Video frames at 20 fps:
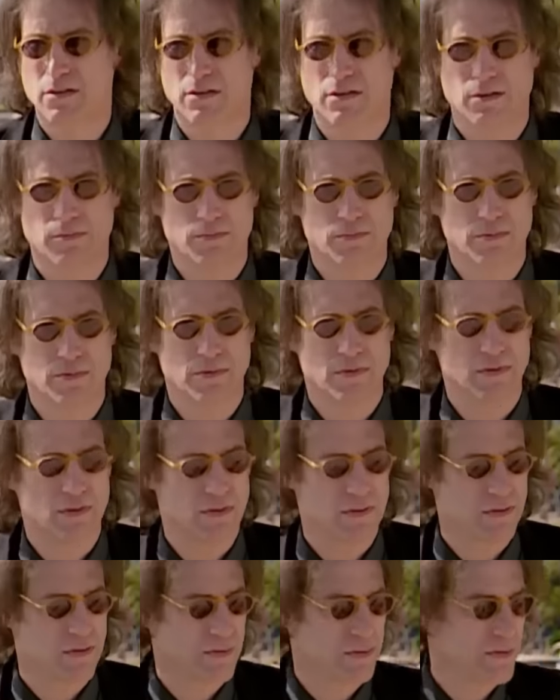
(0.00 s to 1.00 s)
You know, I don't get
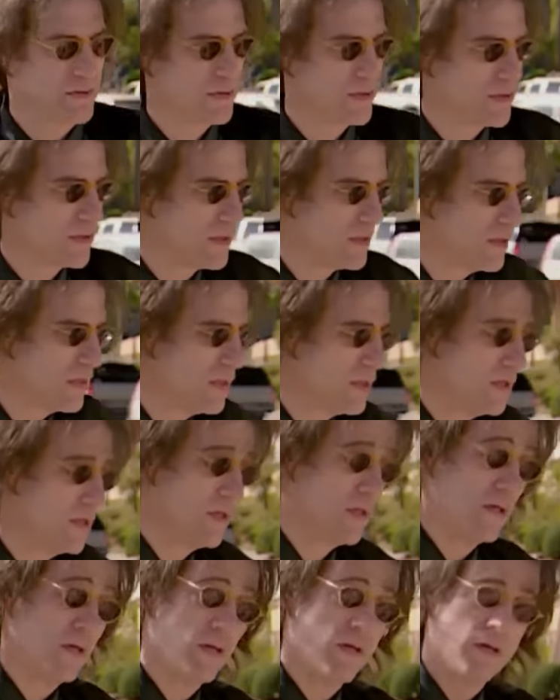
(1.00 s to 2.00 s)
along with her, and so
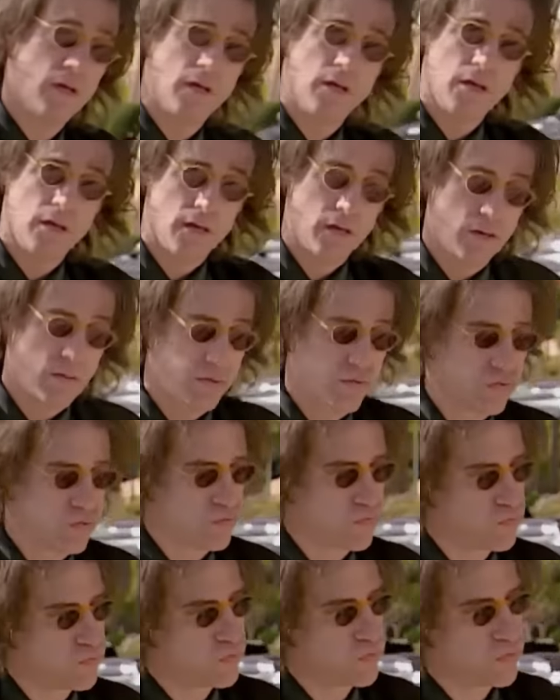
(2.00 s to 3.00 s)
I tend not to